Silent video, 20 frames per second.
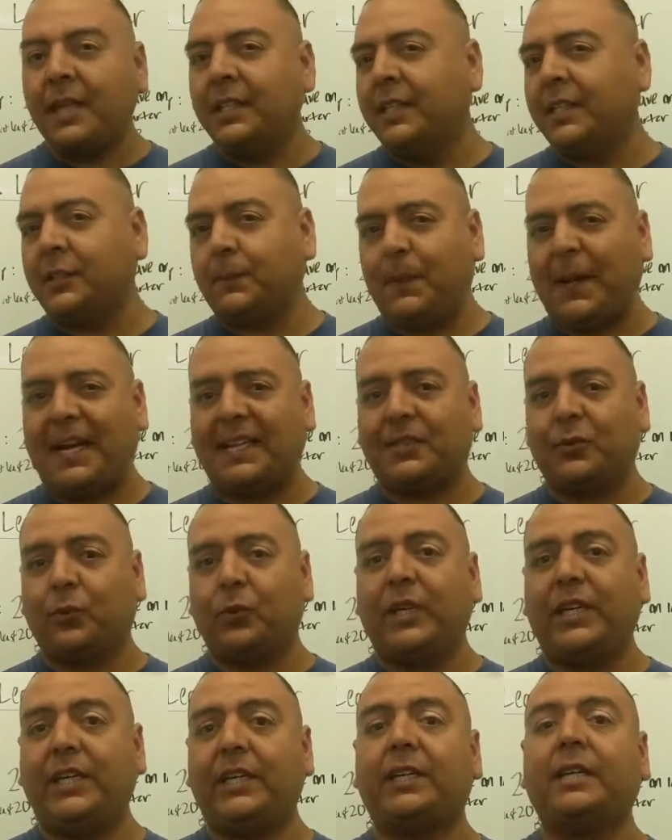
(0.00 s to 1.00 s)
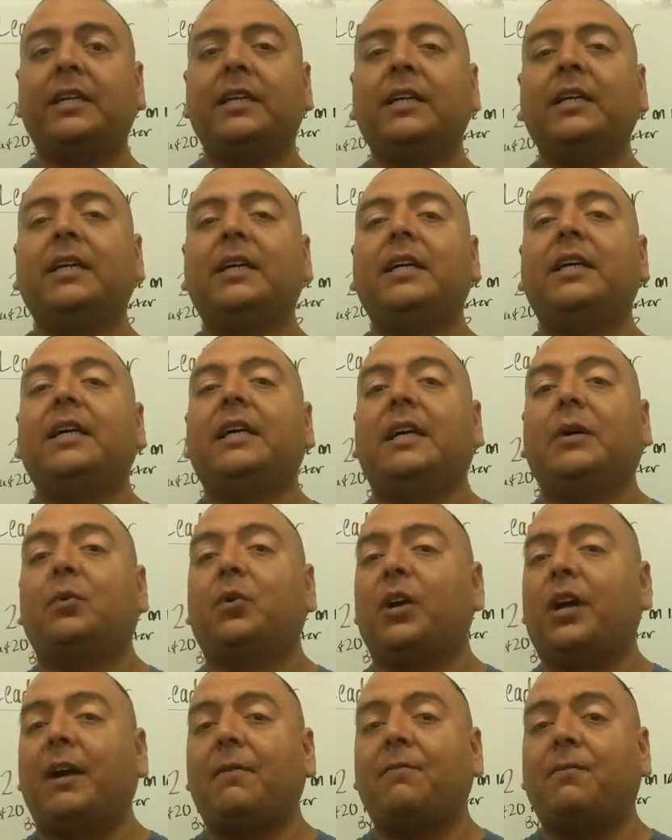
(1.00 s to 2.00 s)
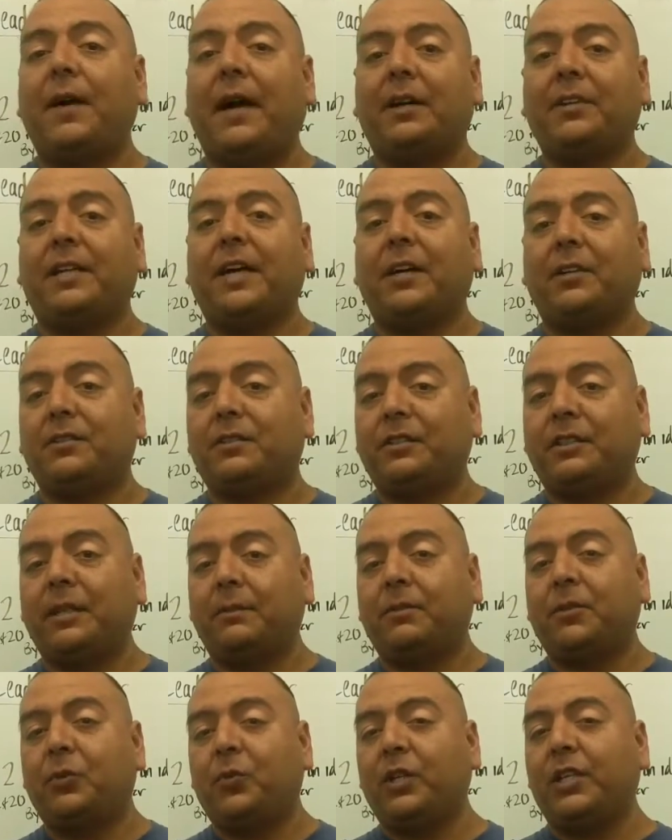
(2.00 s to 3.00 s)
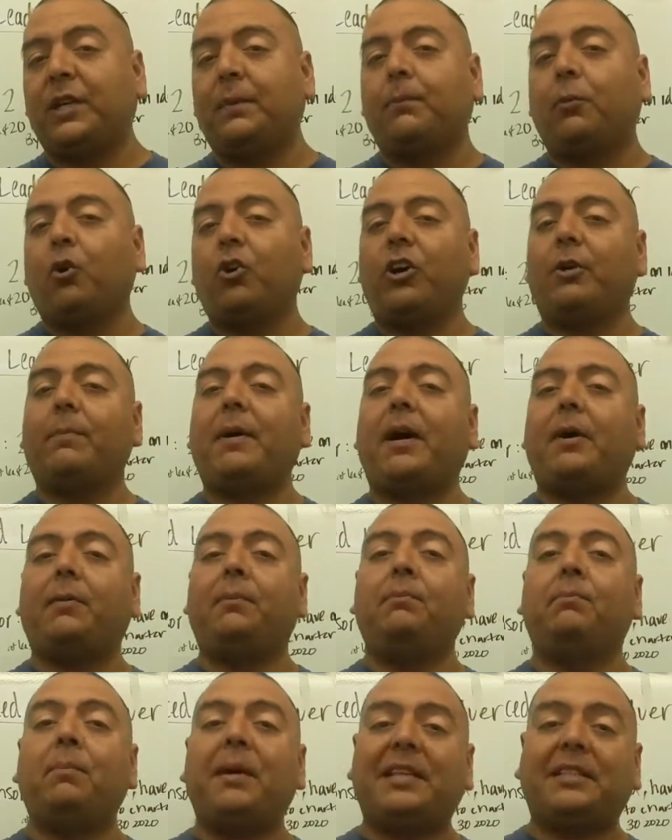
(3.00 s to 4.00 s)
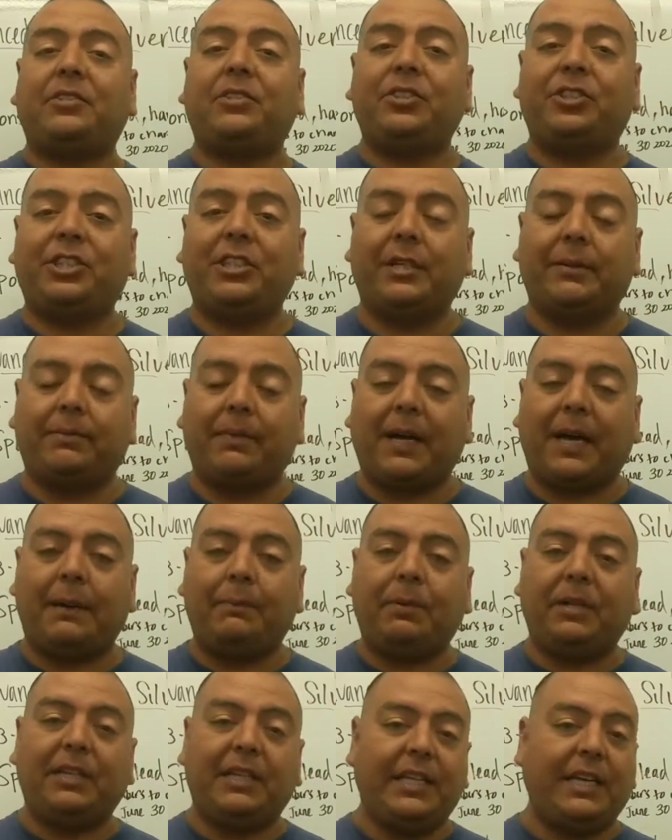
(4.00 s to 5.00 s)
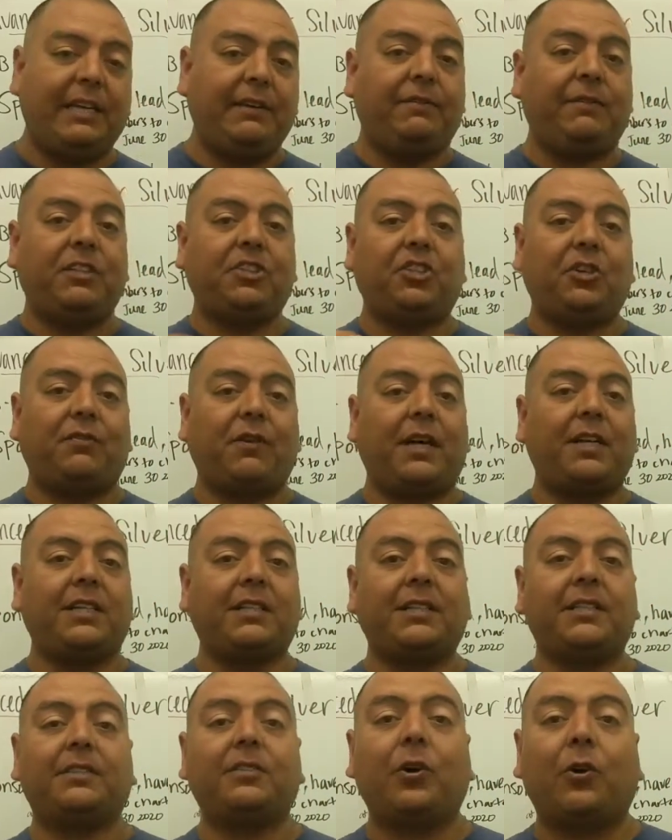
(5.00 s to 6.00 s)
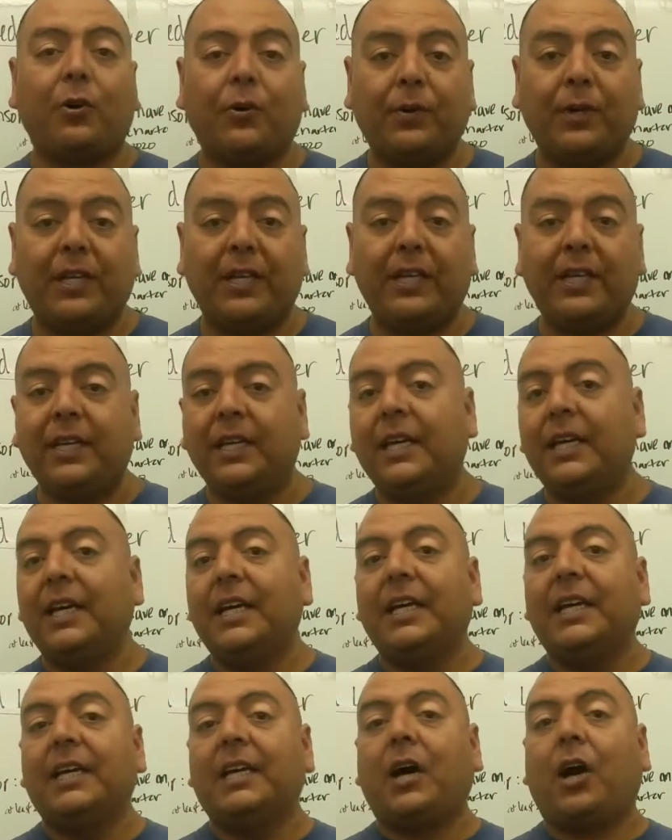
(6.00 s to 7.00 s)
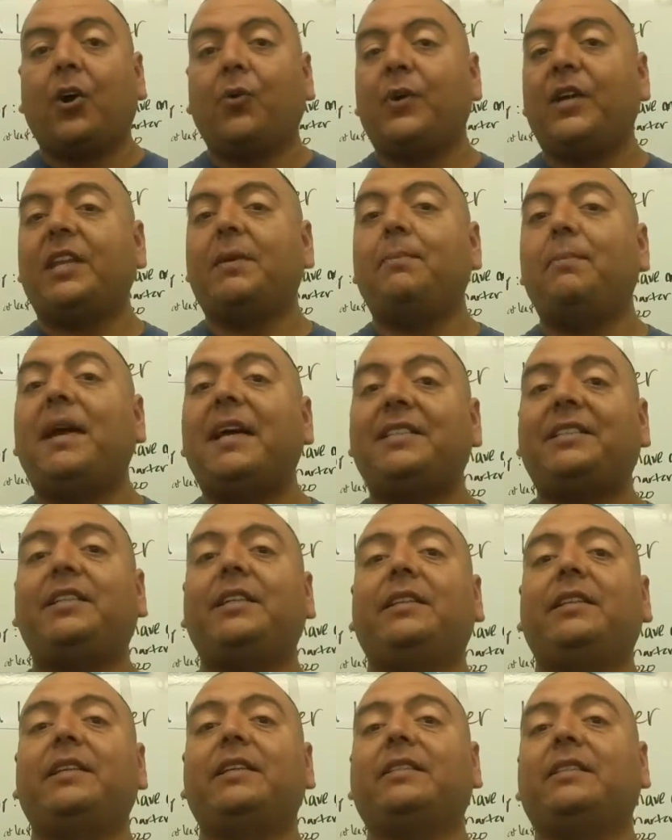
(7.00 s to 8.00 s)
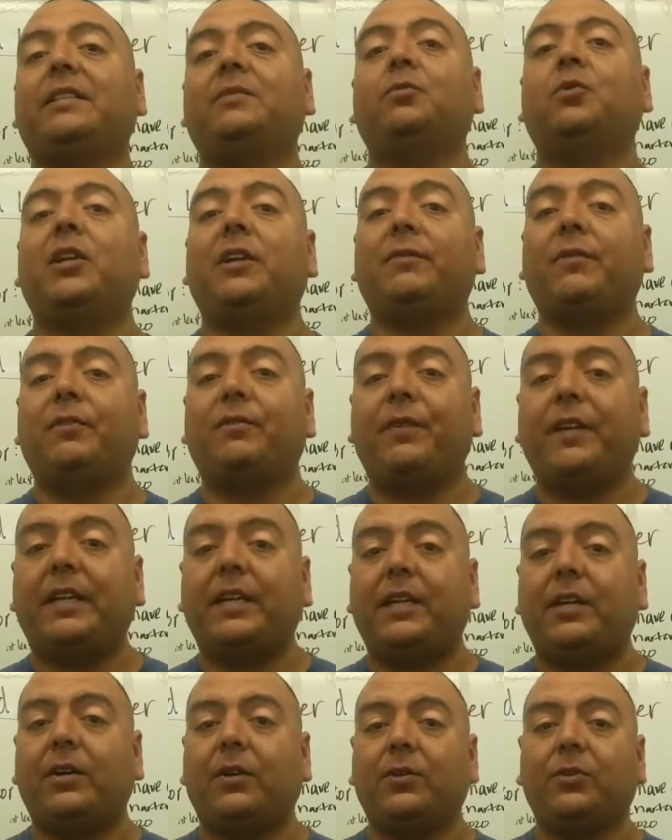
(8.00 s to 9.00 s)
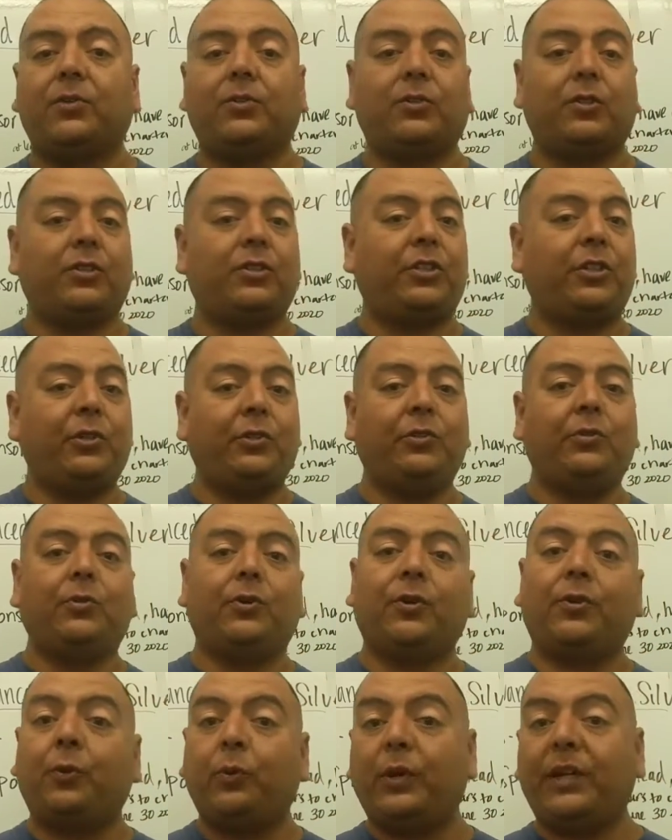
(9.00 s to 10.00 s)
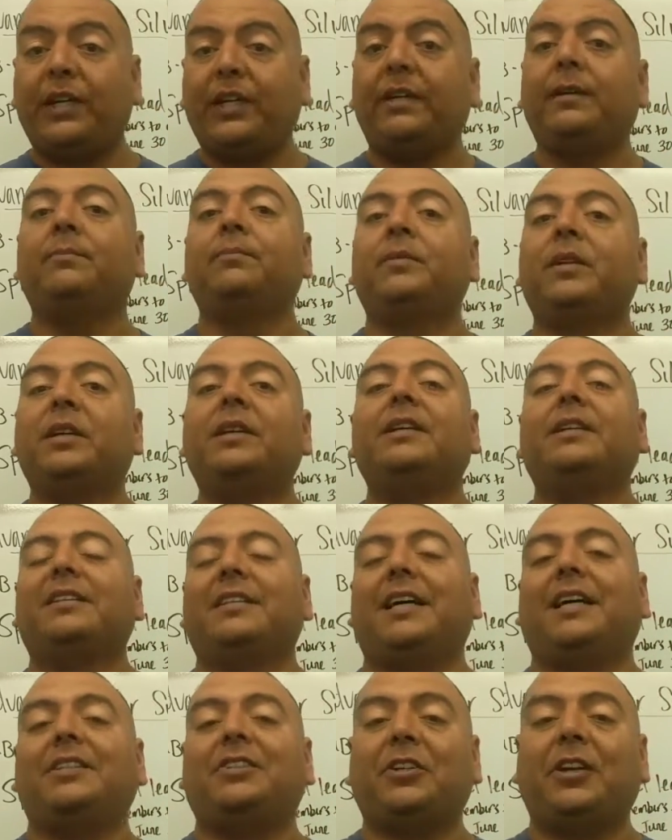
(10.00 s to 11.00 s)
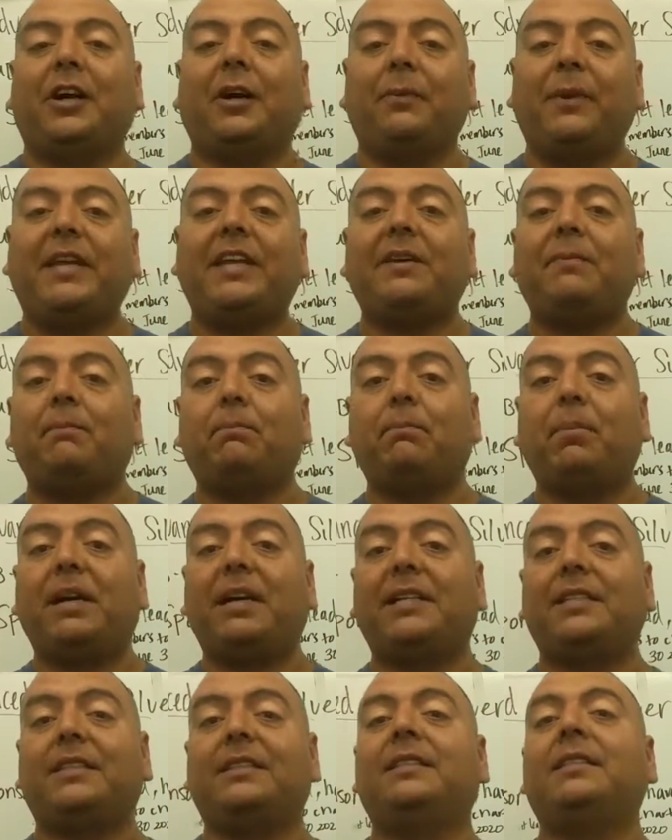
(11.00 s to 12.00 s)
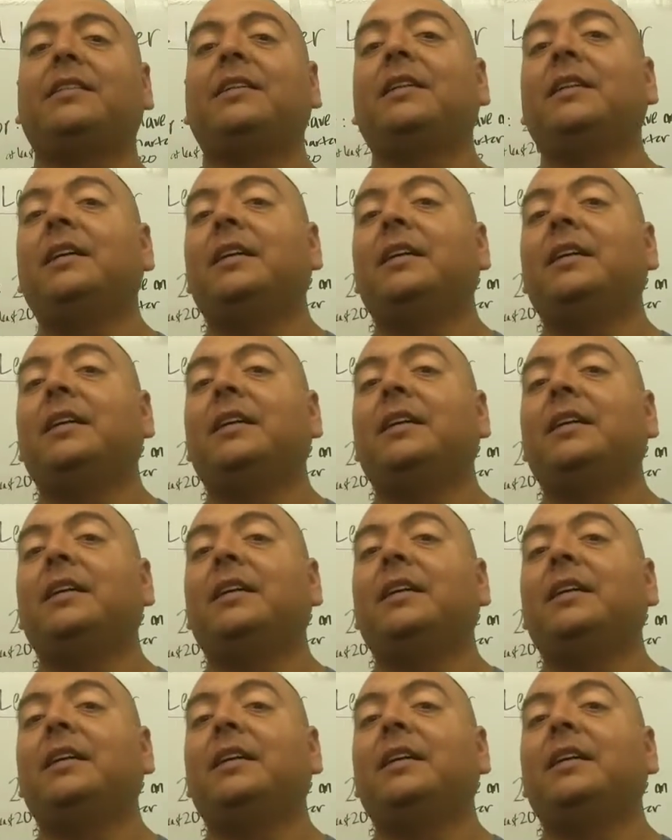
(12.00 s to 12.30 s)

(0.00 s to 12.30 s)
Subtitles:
this past week where I found out something really important about mentorship. I believe Giovanna DeTore already mentioned this in one of her videos, or two or three, not sure how many, but